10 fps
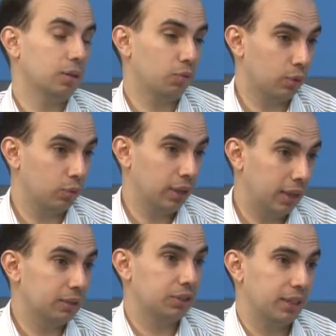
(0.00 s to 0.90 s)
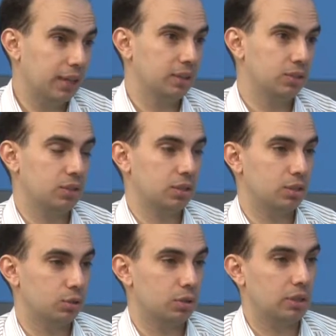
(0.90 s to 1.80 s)
what I understand is
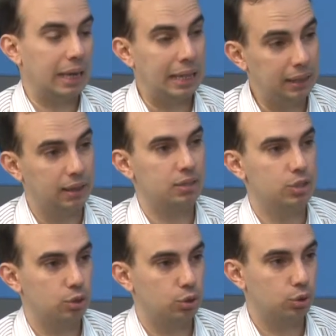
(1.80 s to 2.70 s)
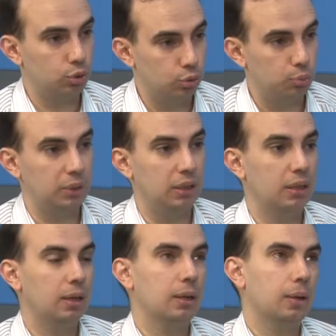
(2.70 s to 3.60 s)
just telling us to
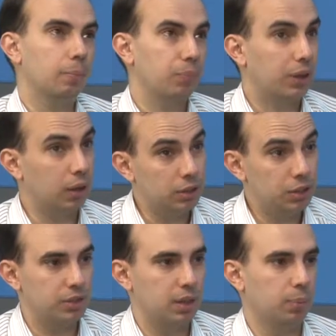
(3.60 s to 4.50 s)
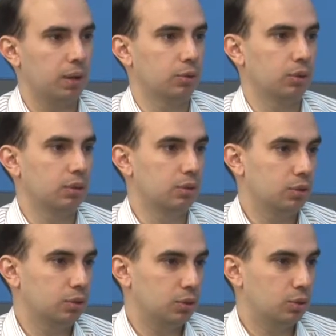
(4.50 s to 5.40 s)
be conscious about it,
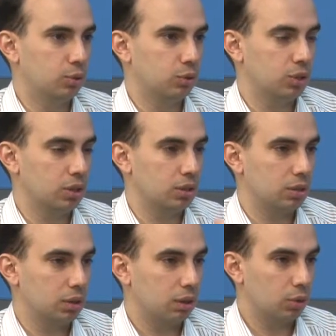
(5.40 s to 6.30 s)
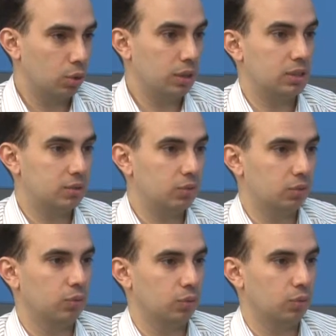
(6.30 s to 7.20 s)
to just notice
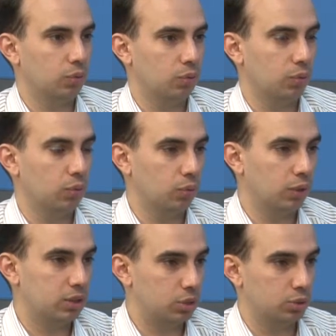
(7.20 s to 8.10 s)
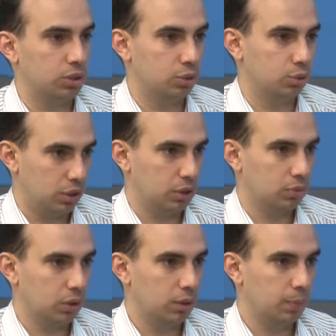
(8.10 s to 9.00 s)
what's your situation,
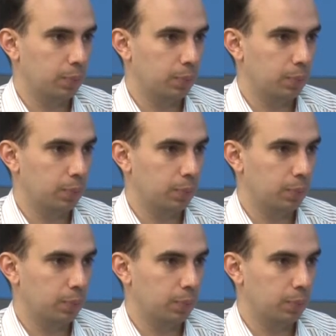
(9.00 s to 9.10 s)
right?